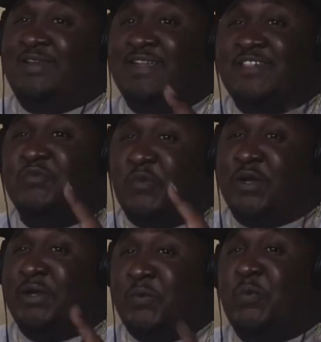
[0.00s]
This is one
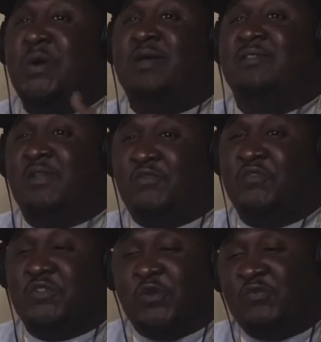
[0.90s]
of the ones though,
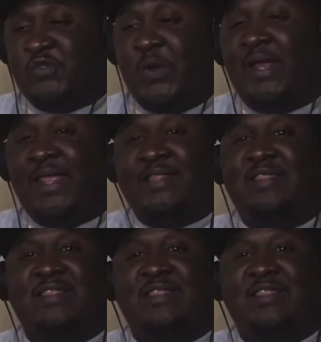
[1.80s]
for sure, for sure. I like it.